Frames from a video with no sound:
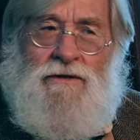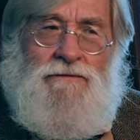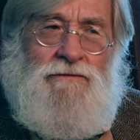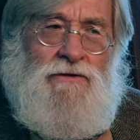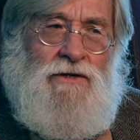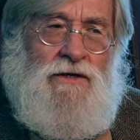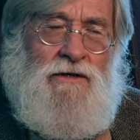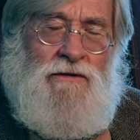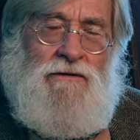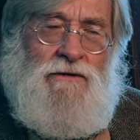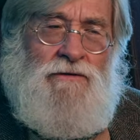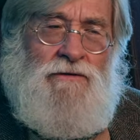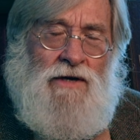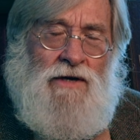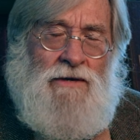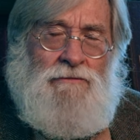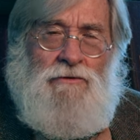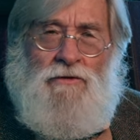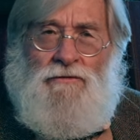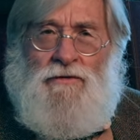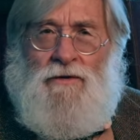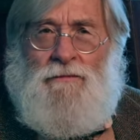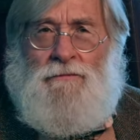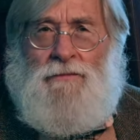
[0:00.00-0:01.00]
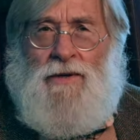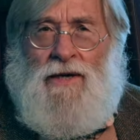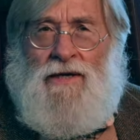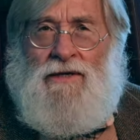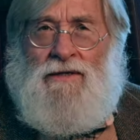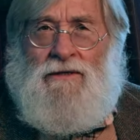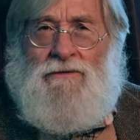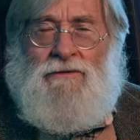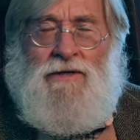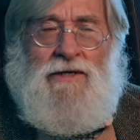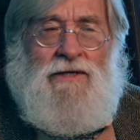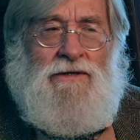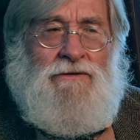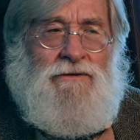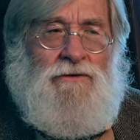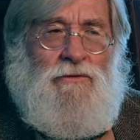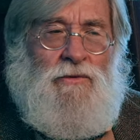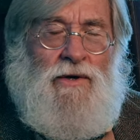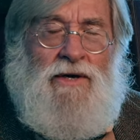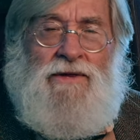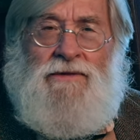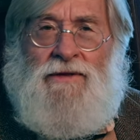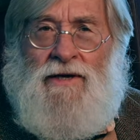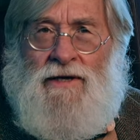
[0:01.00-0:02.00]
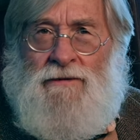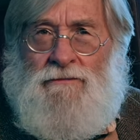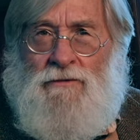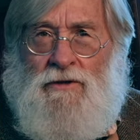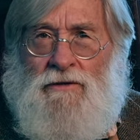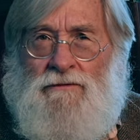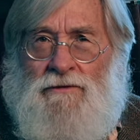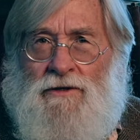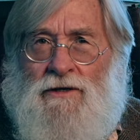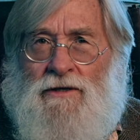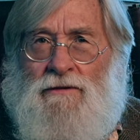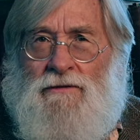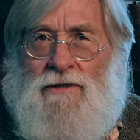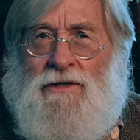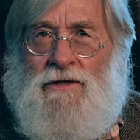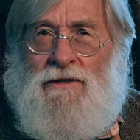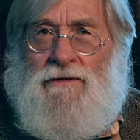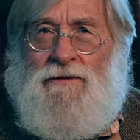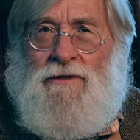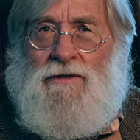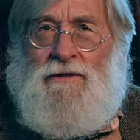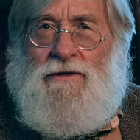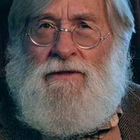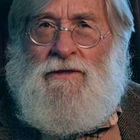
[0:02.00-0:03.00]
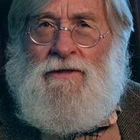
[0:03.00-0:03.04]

If you are not not moving paint around the way they moved it around,